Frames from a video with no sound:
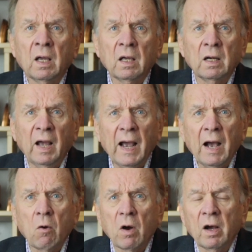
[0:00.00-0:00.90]
and
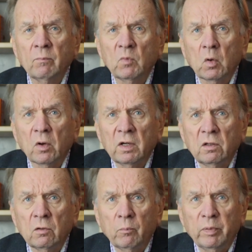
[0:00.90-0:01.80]
how I'm going
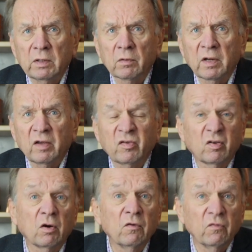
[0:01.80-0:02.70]
to build a
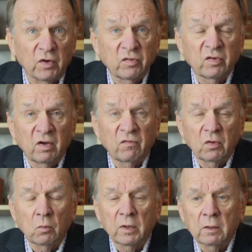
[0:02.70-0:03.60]
service, if
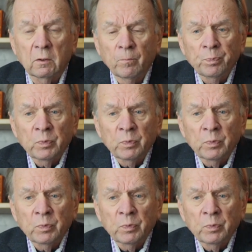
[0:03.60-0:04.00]
you will,